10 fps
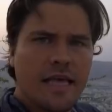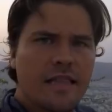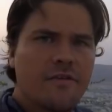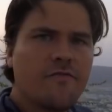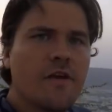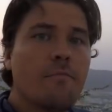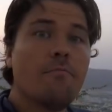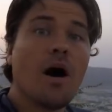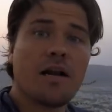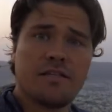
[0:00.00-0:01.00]
they live
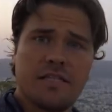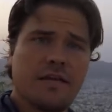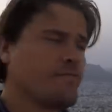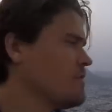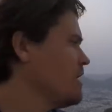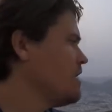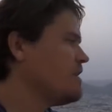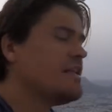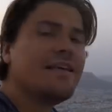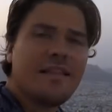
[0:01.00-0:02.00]
modestly.
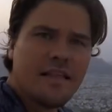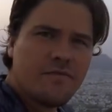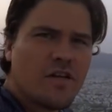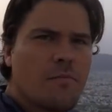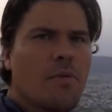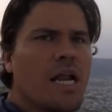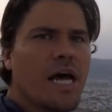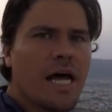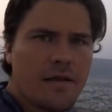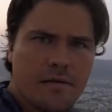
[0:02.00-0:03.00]
And they did. They lived in a mud
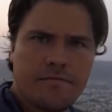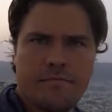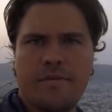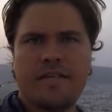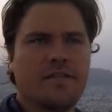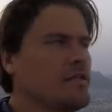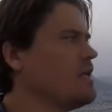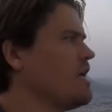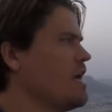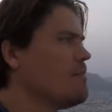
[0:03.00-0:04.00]
hut, basically.
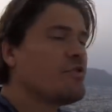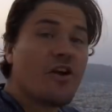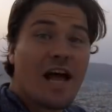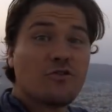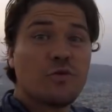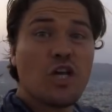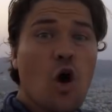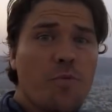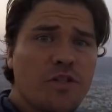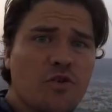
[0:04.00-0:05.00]
But their house was
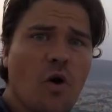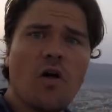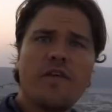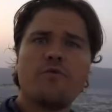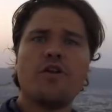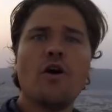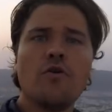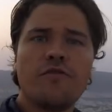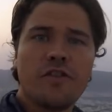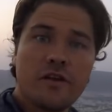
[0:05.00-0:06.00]
open to all, and they were
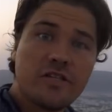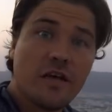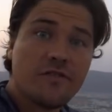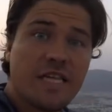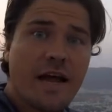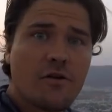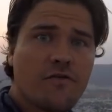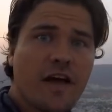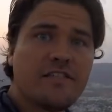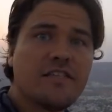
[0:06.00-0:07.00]
known for their
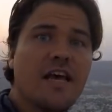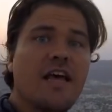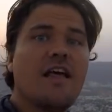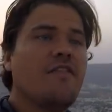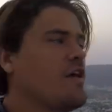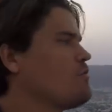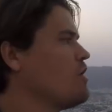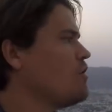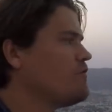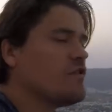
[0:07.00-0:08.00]
self-sacrifice. They were
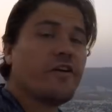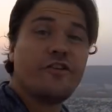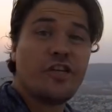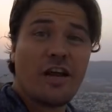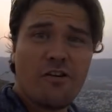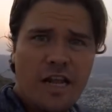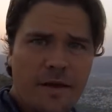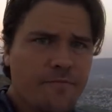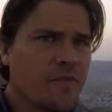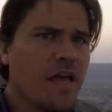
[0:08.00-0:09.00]
known for their
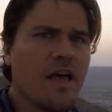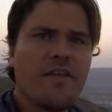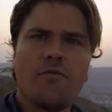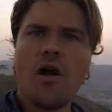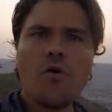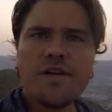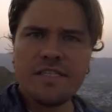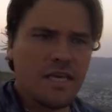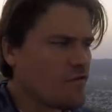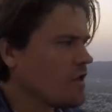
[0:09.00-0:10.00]
charity. They were
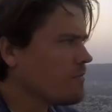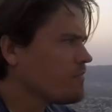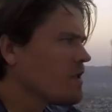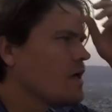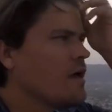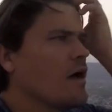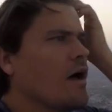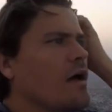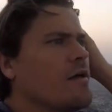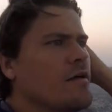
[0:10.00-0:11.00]
always giving.
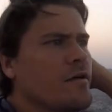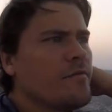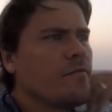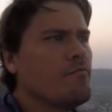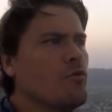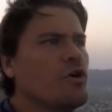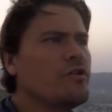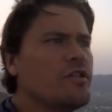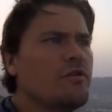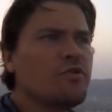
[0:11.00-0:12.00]

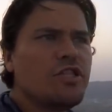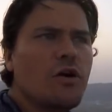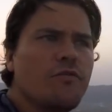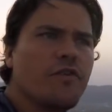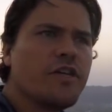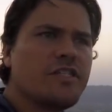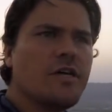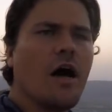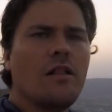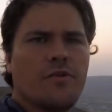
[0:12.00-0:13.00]
Moinuddin was known for his
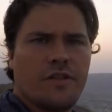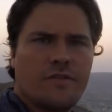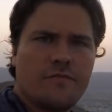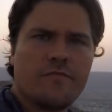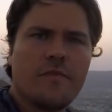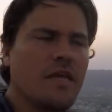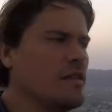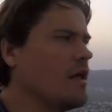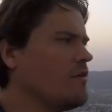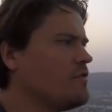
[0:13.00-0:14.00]
tolerance. He
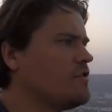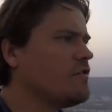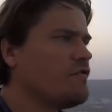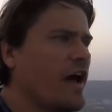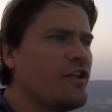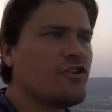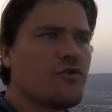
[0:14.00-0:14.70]
loved to find